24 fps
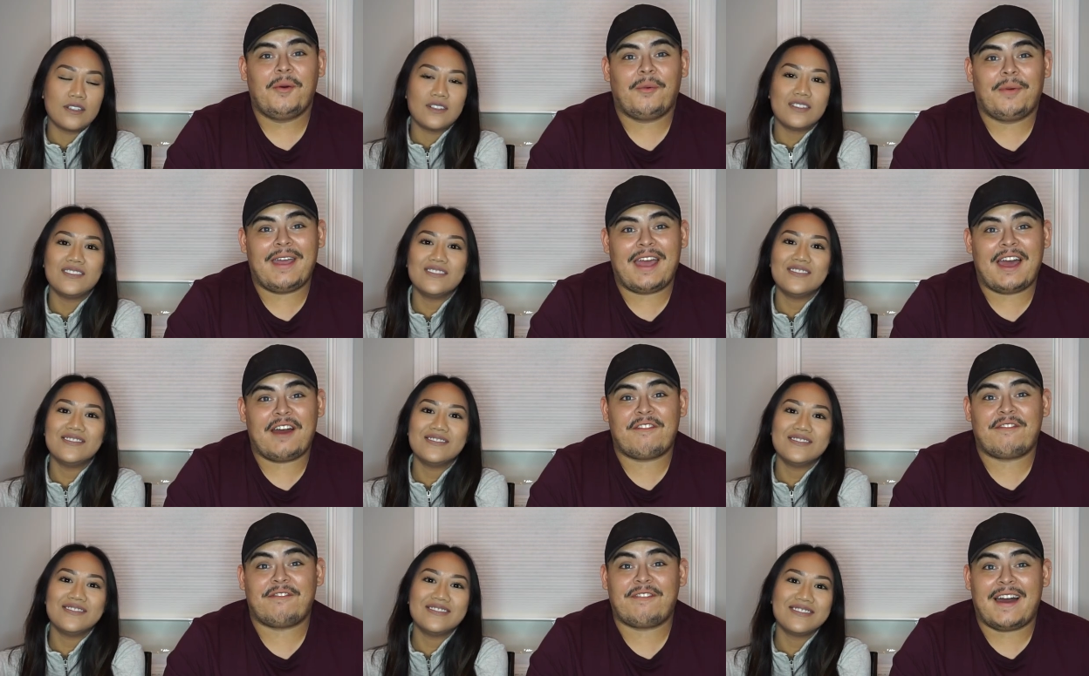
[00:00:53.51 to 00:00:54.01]

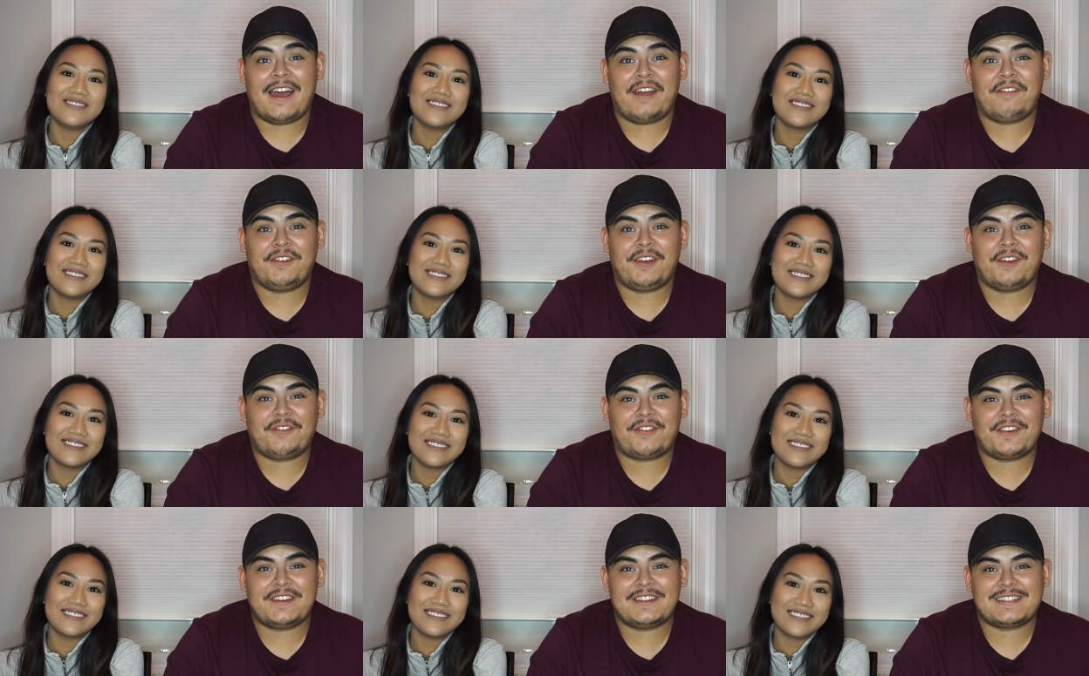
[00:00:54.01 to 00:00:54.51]
Speaker 1: We have
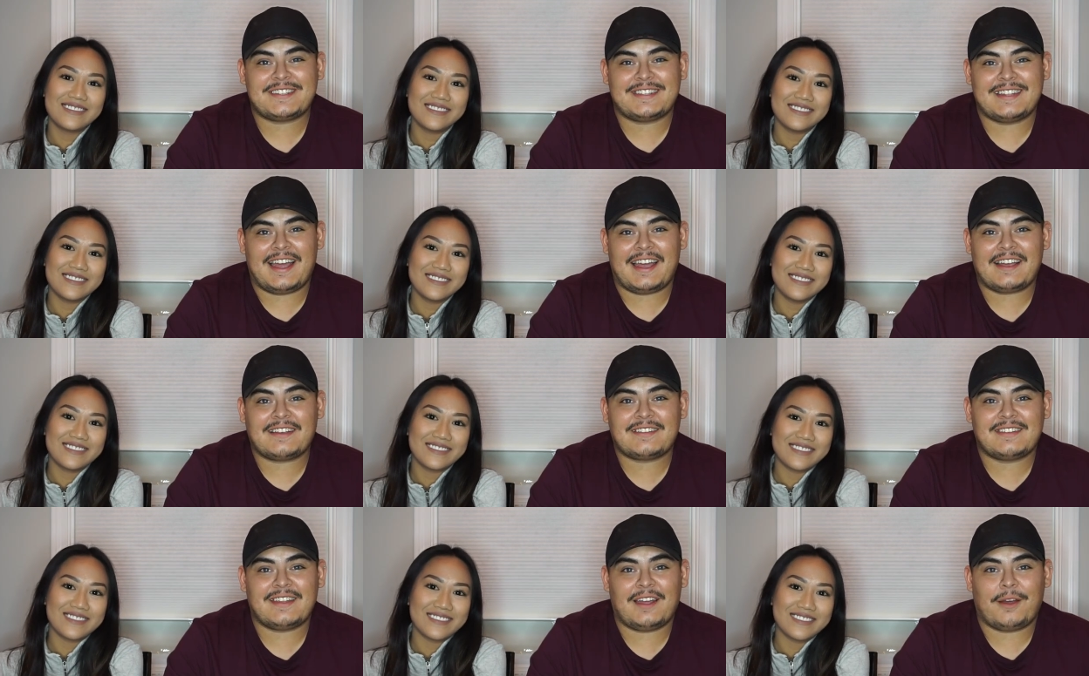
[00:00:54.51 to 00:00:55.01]
5 different
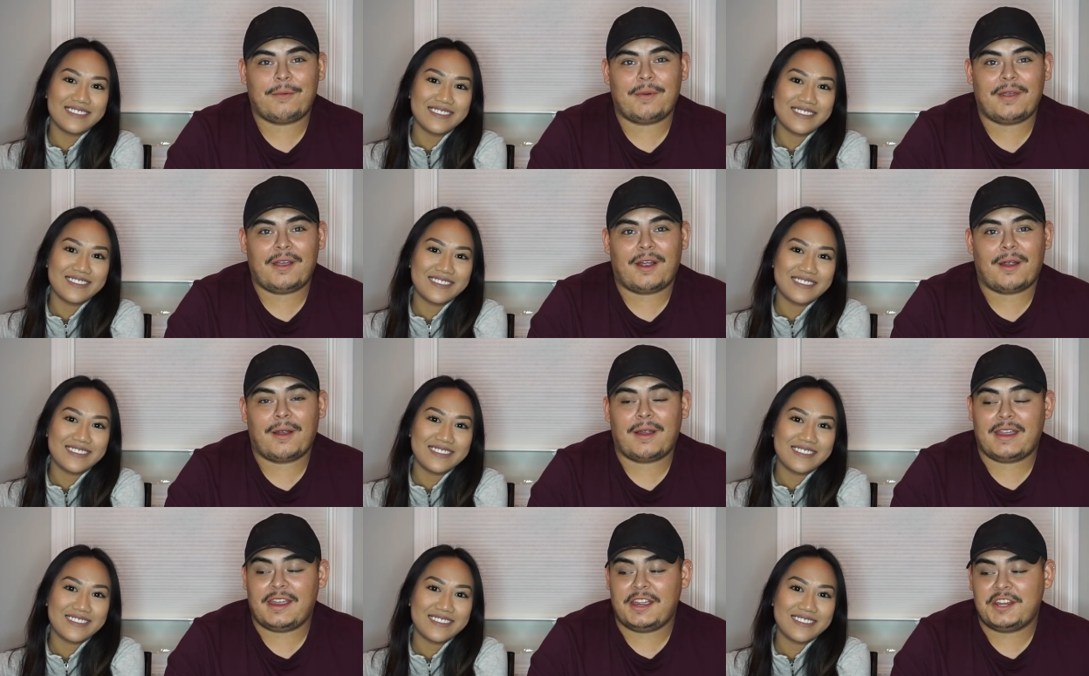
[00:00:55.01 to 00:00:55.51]
snacks that
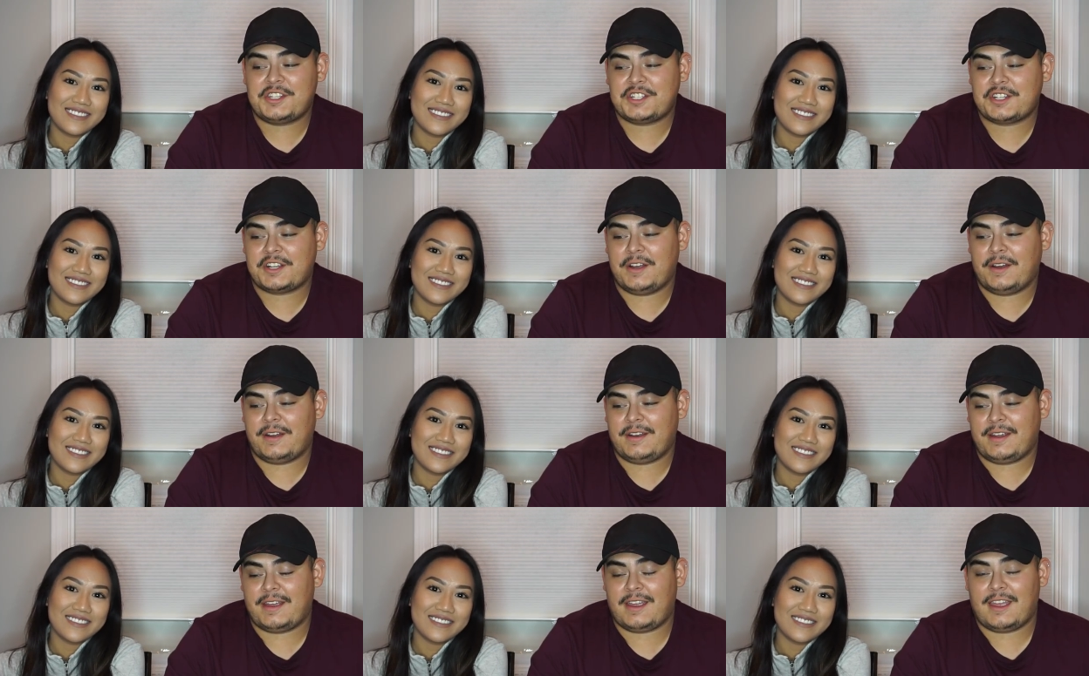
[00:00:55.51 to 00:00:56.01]
we are each
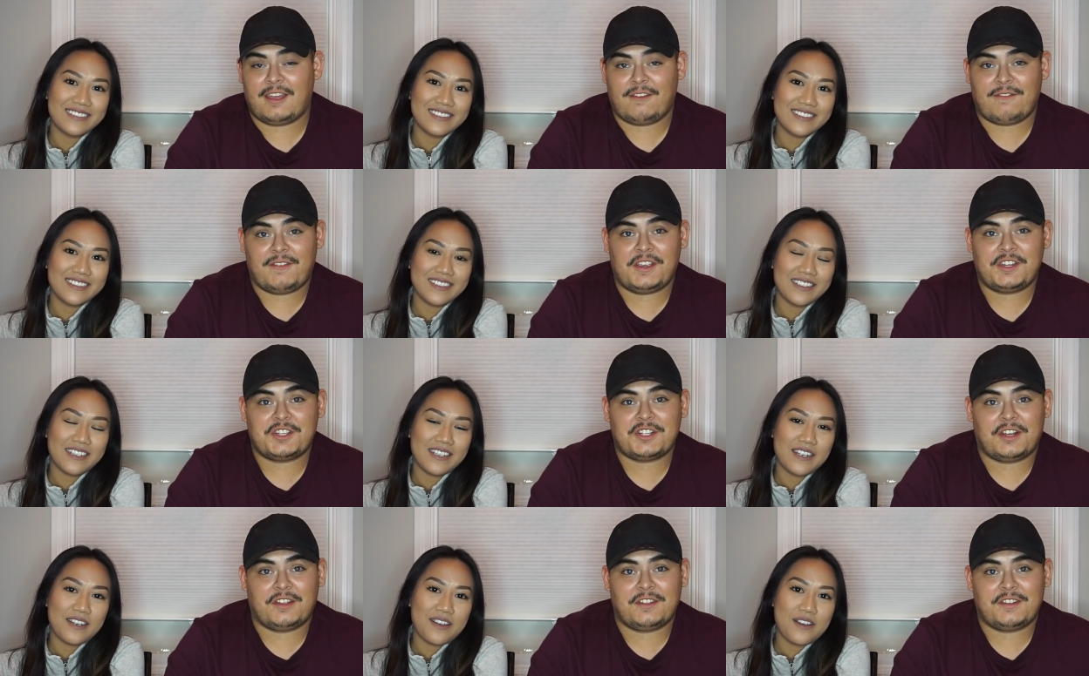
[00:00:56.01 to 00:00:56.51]
gonna give
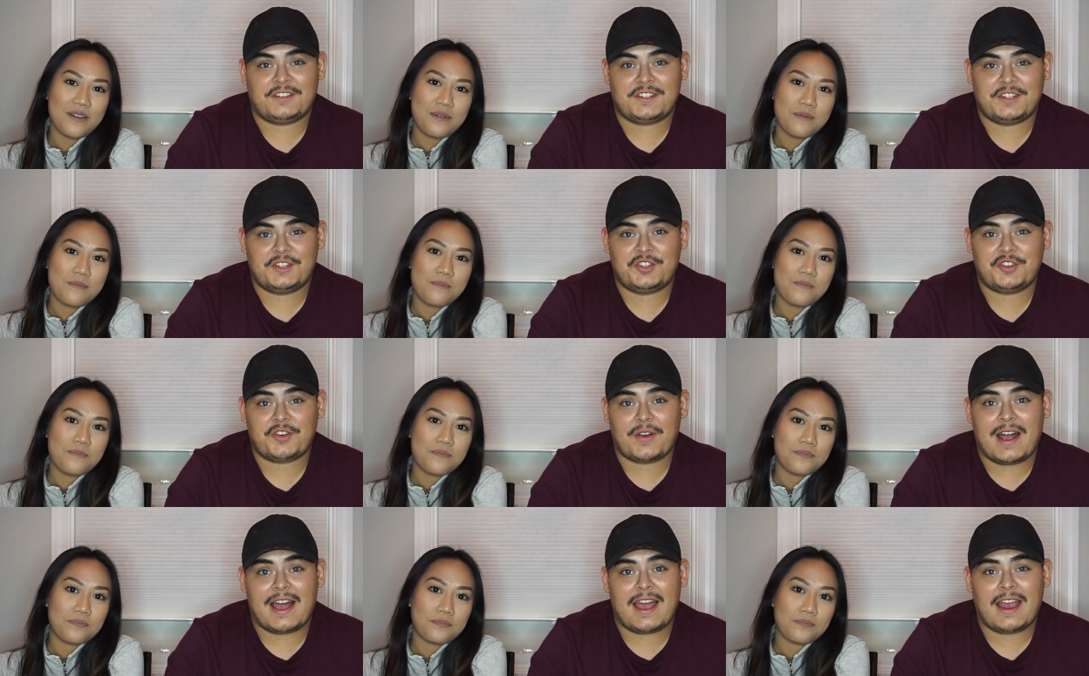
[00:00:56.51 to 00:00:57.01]
each other
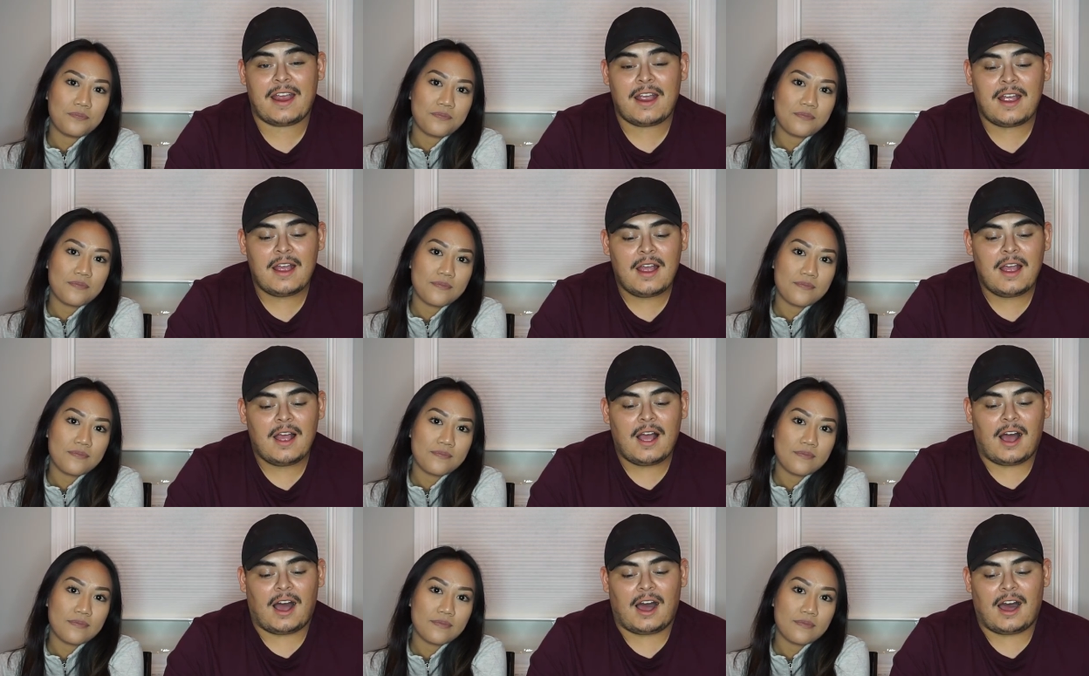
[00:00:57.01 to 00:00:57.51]
to try,
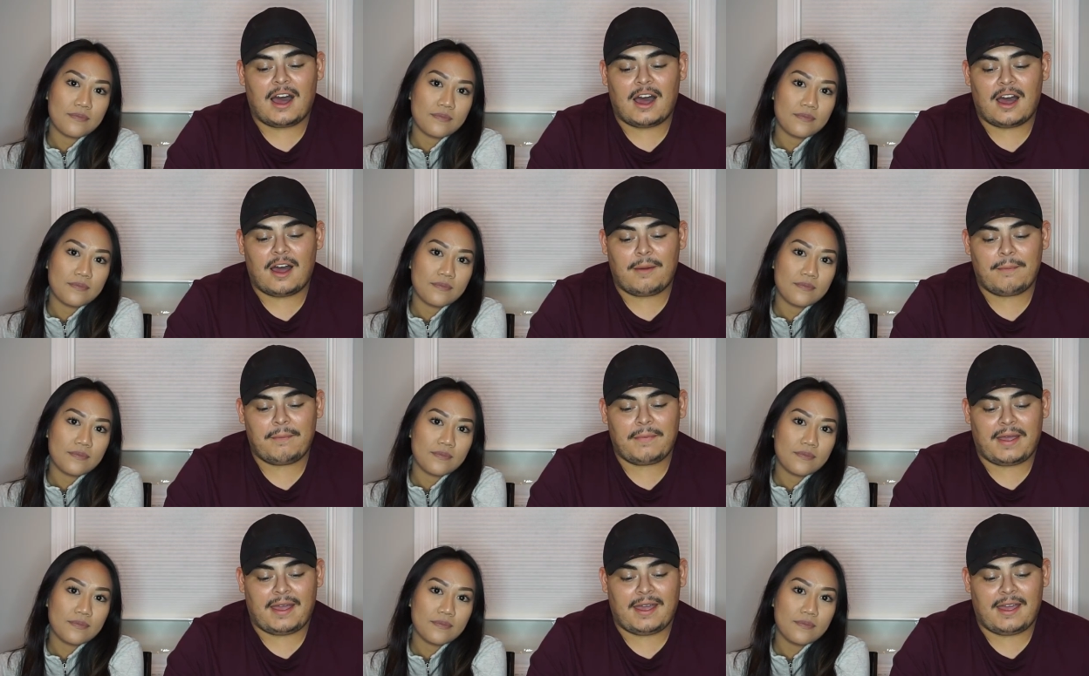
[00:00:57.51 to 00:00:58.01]

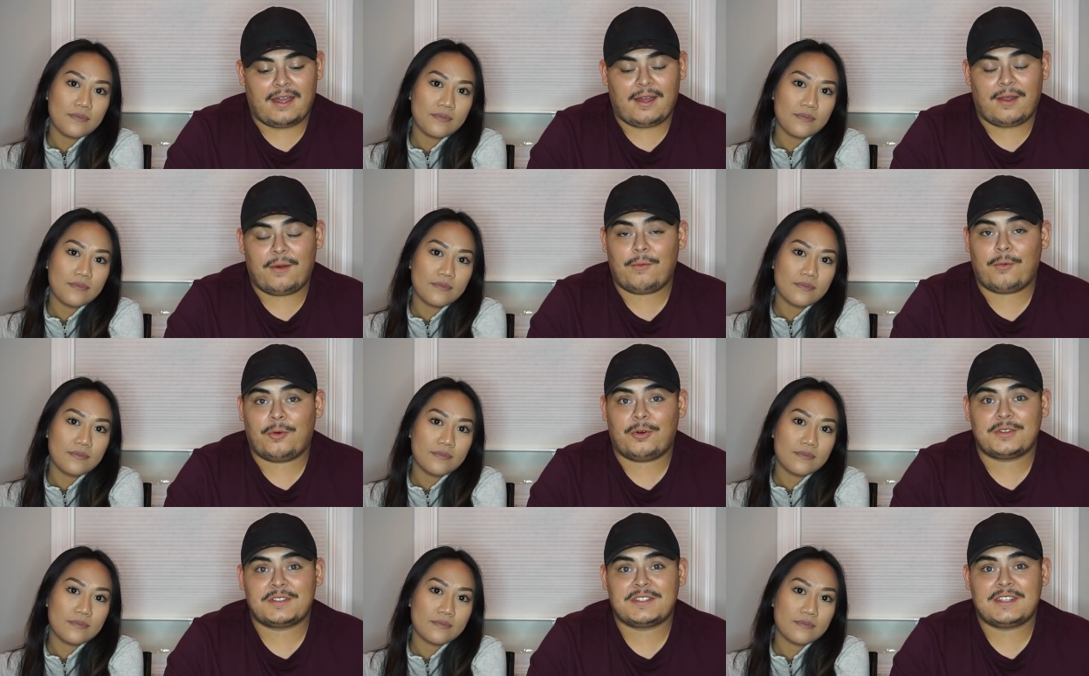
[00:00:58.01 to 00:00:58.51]

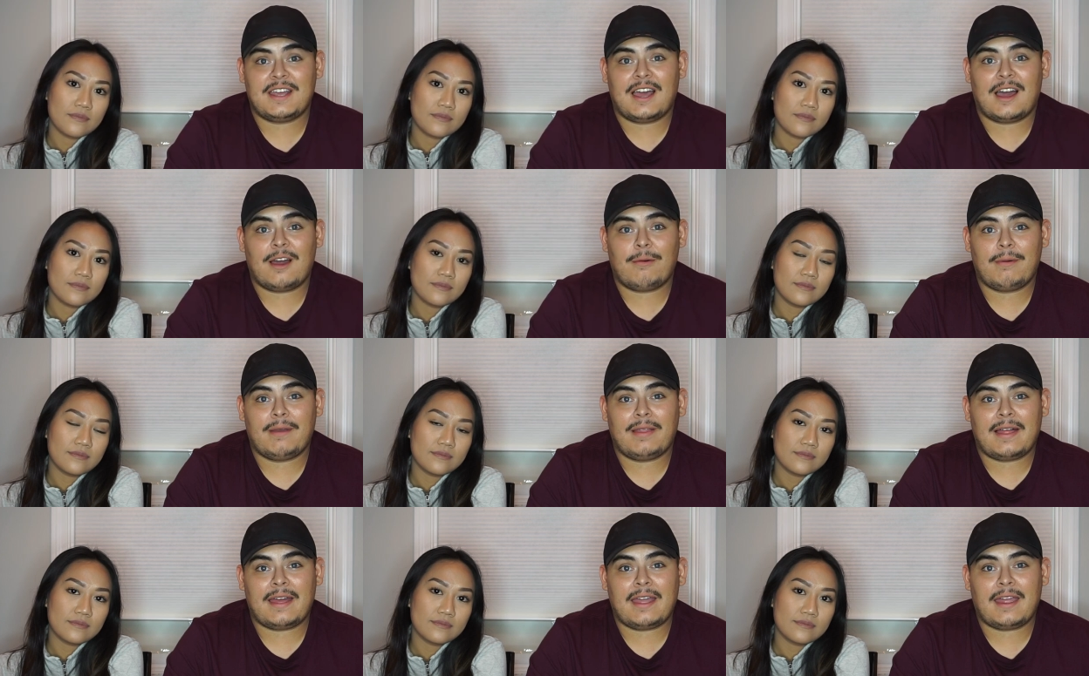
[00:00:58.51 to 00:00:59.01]
and we'll see
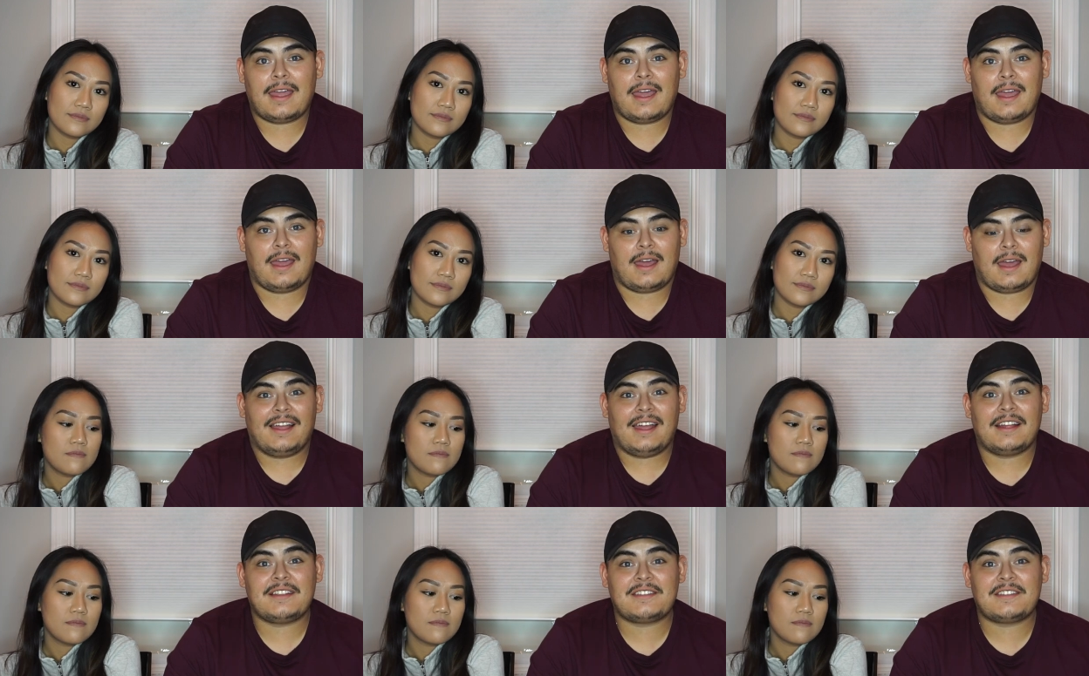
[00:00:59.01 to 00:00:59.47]
how we like it.